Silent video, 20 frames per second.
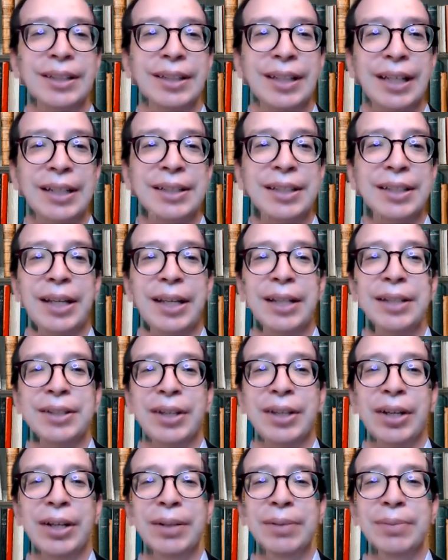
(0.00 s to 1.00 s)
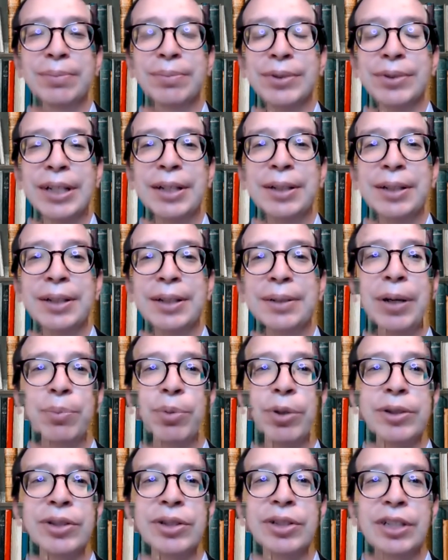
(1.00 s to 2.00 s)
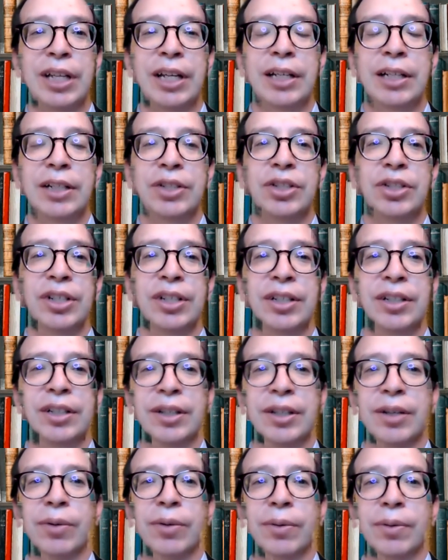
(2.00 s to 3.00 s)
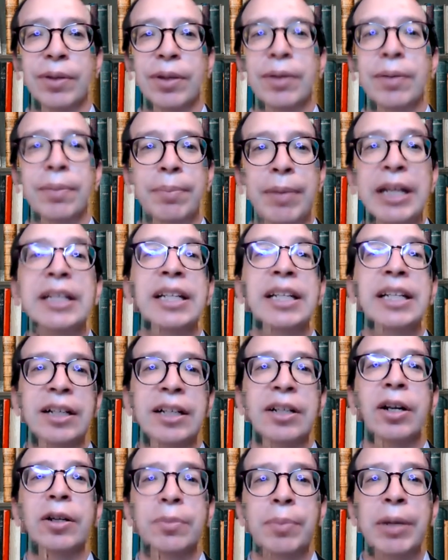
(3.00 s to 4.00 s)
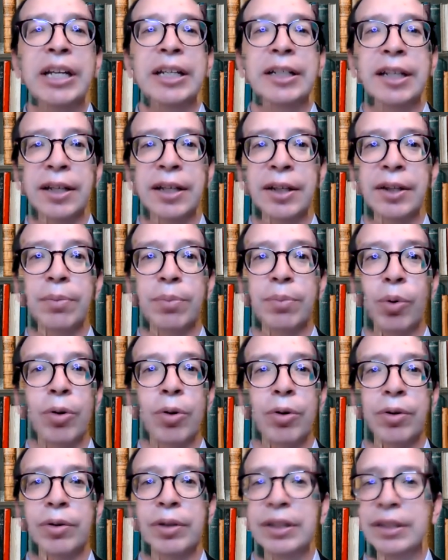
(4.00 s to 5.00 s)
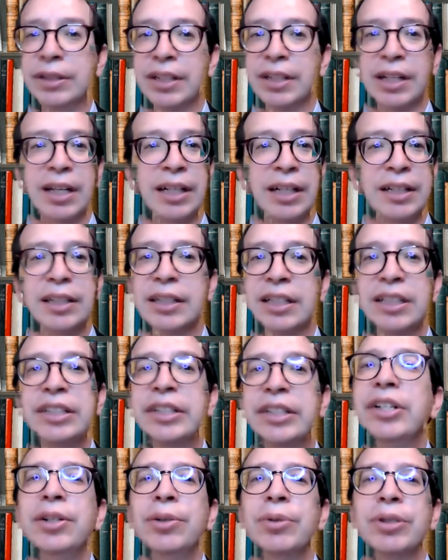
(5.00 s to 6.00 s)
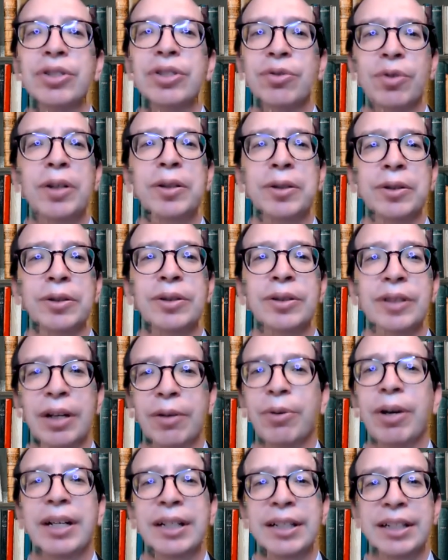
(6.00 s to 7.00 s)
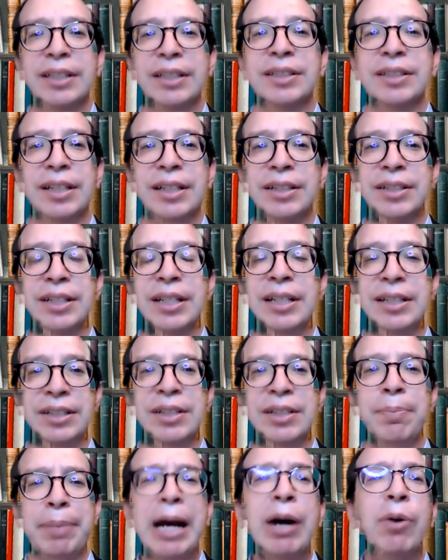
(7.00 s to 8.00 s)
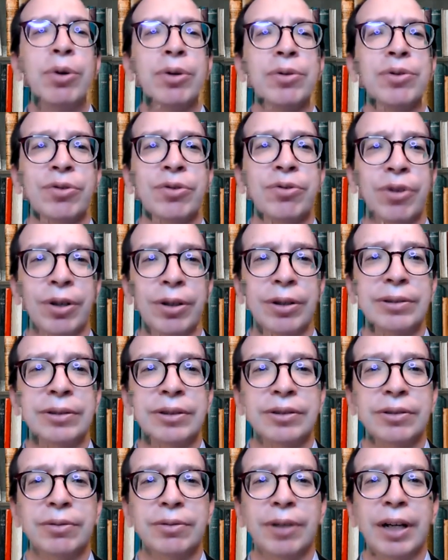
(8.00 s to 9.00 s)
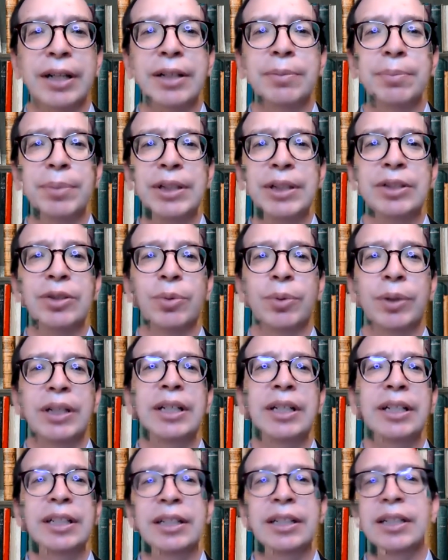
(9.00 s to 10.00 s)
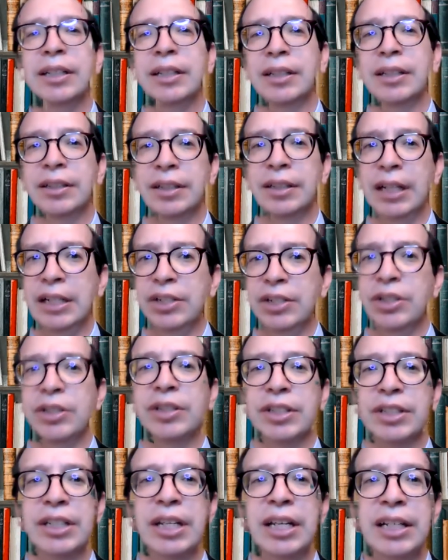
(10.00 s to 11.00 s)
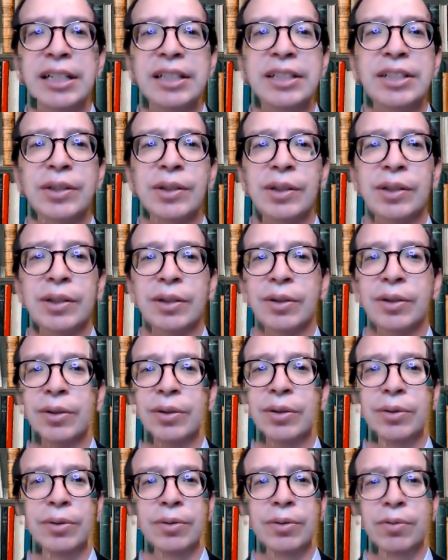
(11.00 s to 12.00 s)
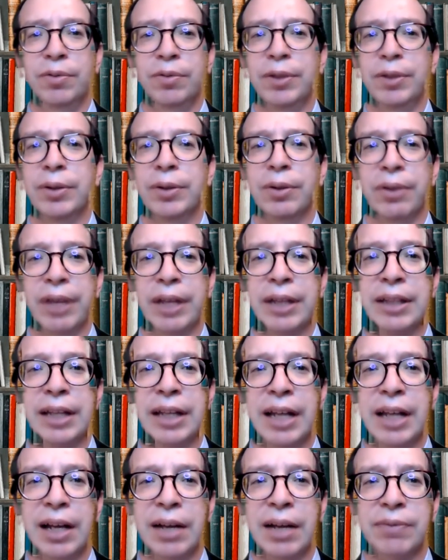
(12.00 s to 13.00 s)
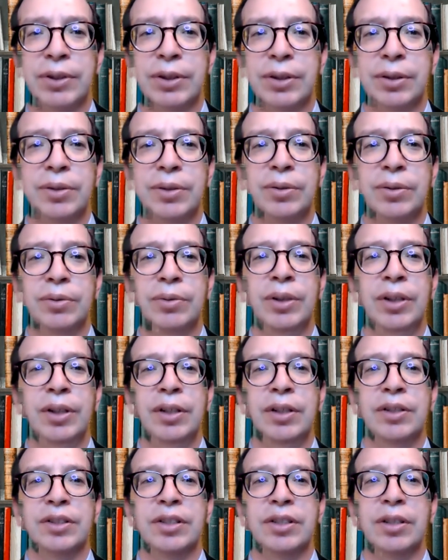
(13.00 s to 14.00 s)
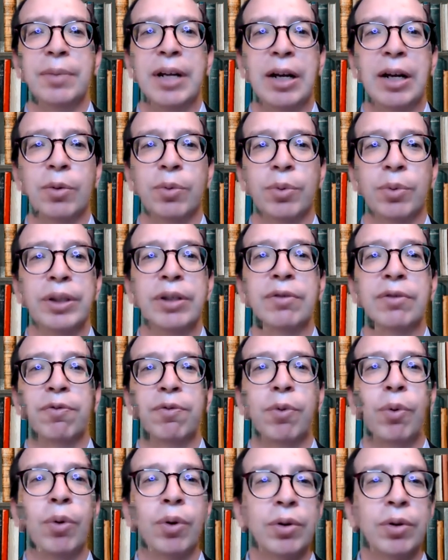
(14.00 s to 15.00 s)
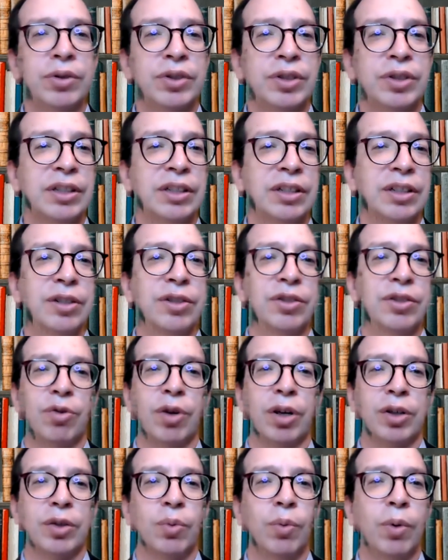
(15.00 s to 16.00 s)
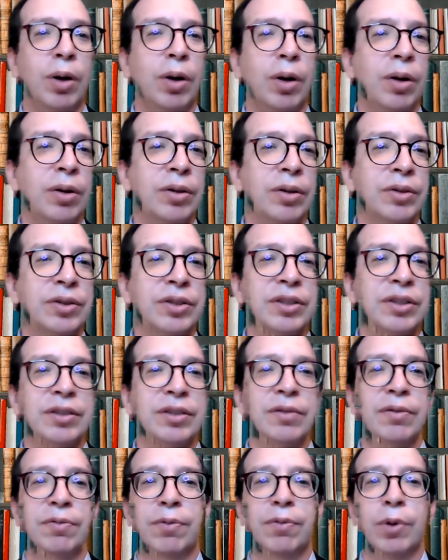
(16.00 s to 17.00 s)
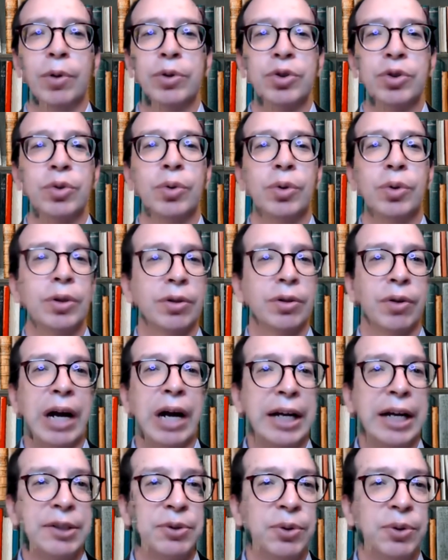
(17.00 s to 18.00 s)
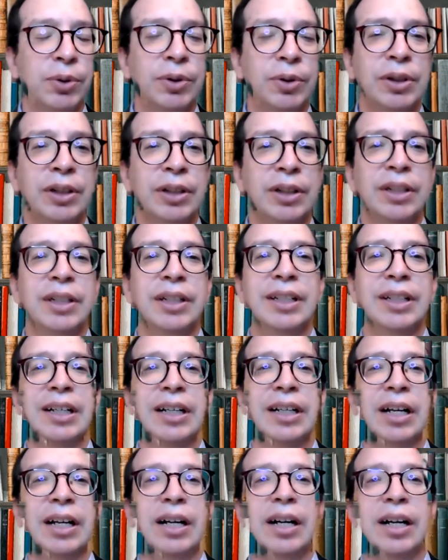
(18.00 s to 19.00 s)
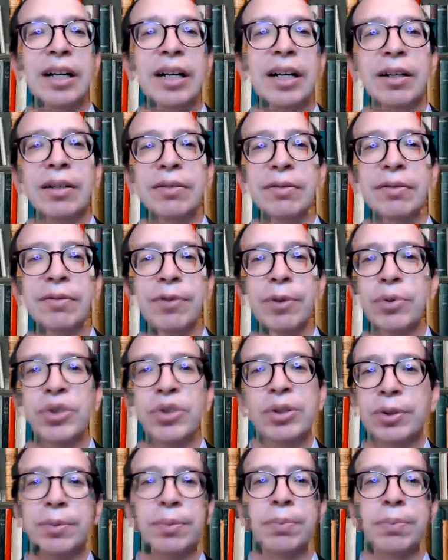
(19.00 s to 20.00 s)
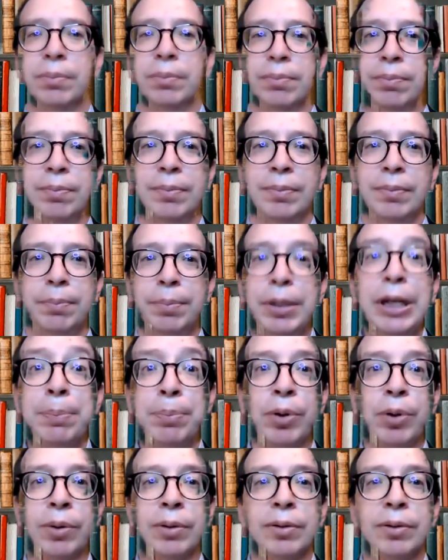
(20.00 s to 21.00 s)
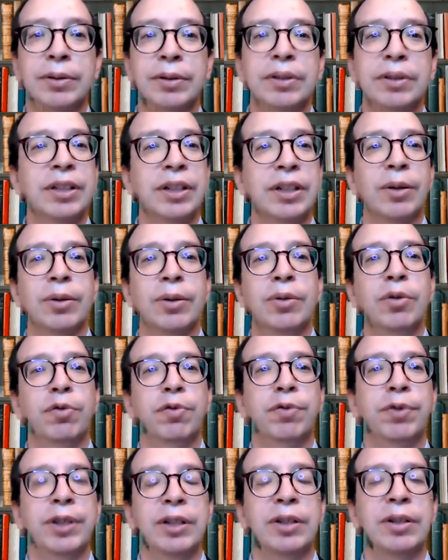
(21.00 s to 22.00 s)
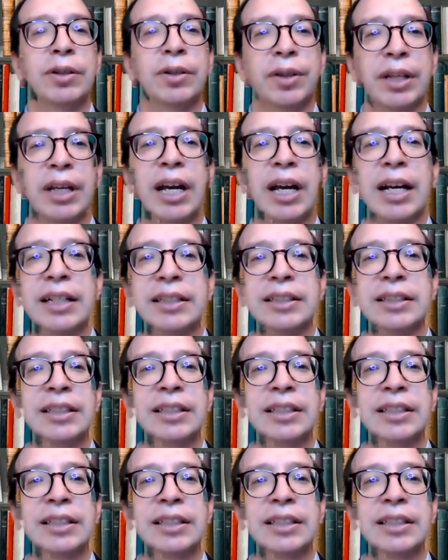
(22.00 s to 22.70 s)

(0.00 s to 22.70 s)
as I said in my presentation, the making and unmaking of the border is a kind of continuous struggle. All right, it's a power struggle, right, between nation states who feel that they have to somehow reinforce and construct walls, virtual or actual, versus people, who feel that